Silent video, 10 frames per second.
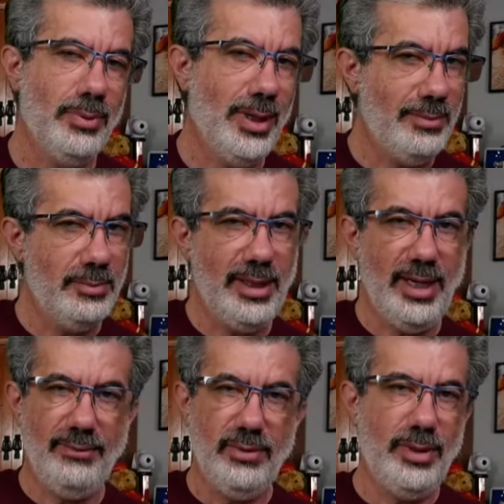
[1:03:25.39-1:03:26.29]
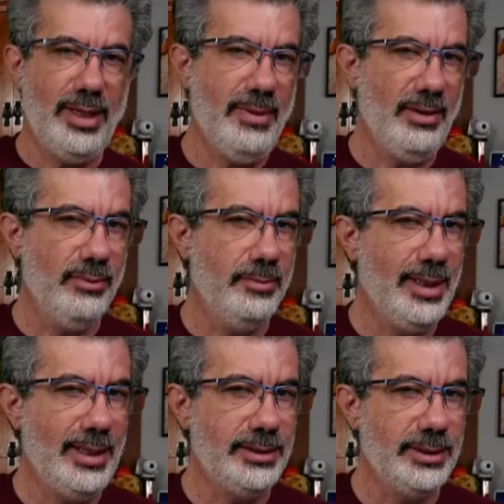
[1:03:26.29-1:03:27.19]
probably after we get back from
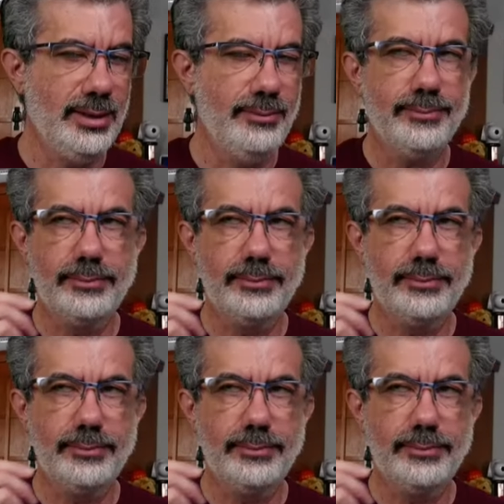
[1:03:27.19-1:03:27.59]
Alaska.